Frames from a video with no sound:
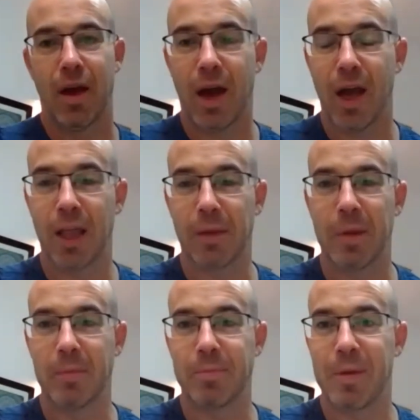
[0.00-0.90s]
like
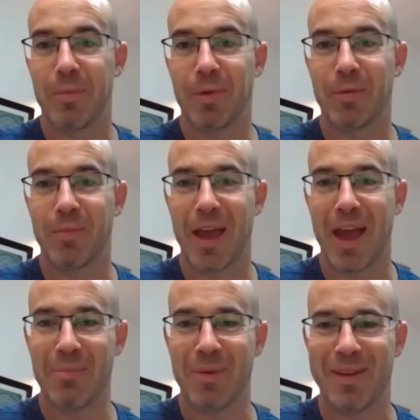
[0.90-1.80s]
people to be
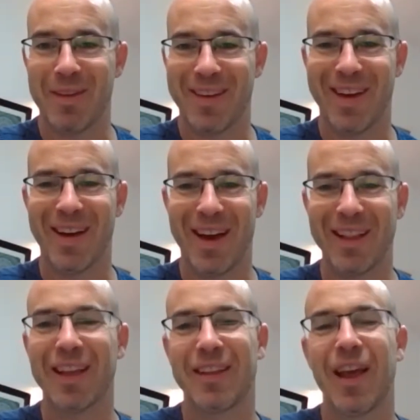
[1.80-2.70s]
happy. I
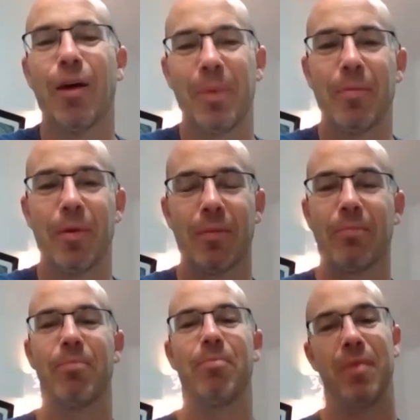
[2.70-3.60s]
like to help people
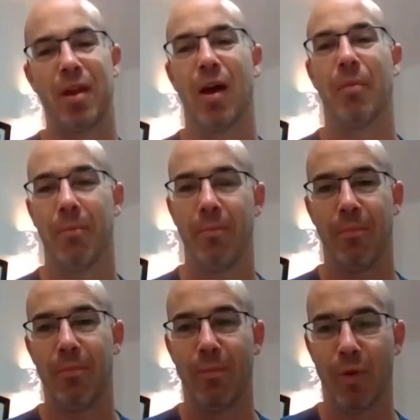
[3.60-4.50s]

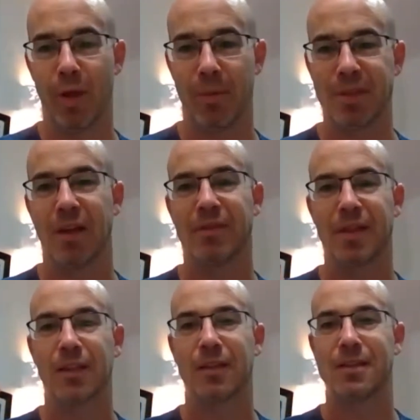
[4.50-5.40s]
become more themselves. I
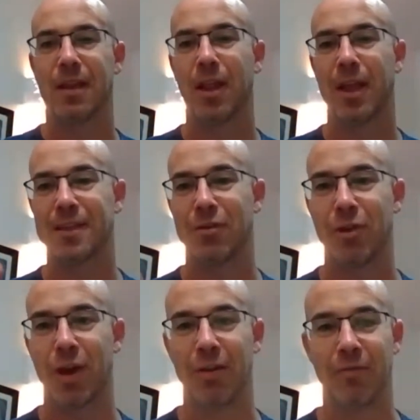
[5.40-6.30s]
like to see the lights
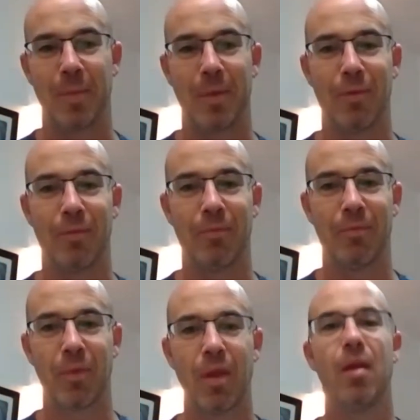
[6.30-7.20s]
turn on for people
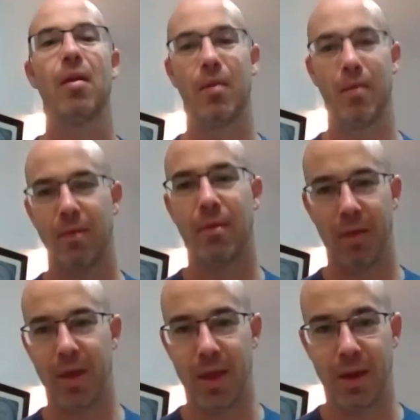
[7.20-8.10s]

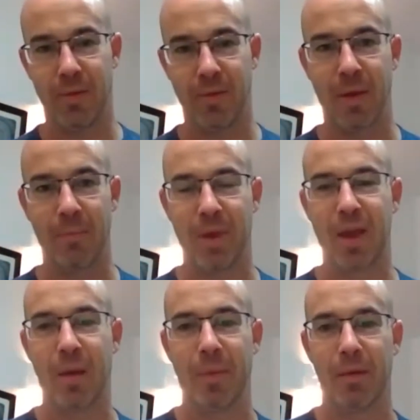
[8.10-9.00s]
in them
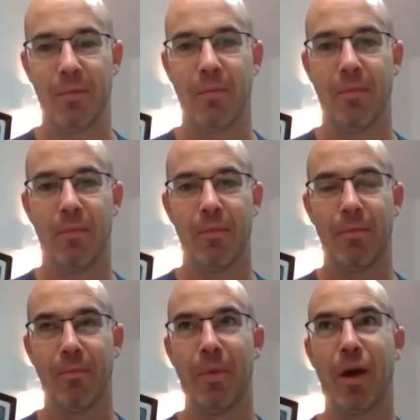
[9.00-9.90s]
becoming
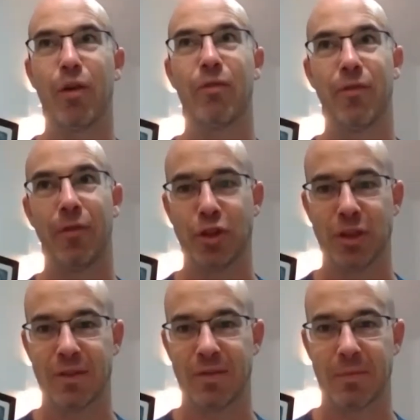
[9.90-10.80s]
better
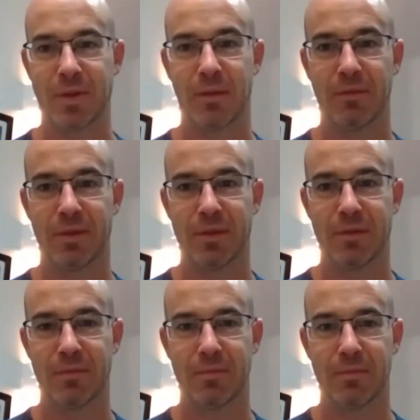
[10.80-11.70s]
versions of themselves
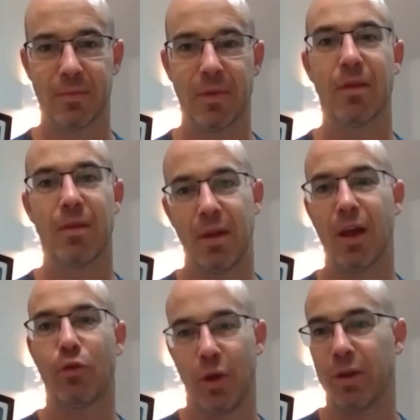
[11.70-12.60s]

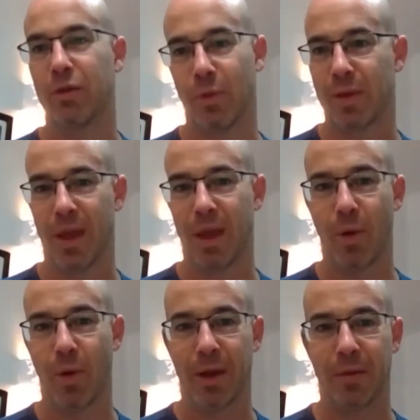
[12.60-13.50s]
according to what they
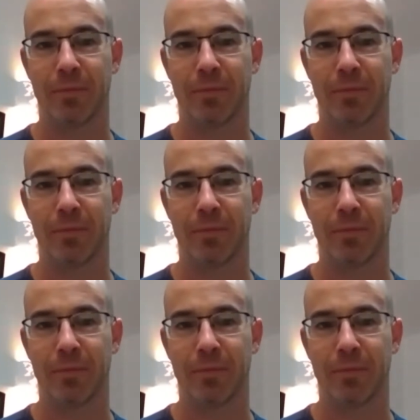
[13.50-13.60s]
want.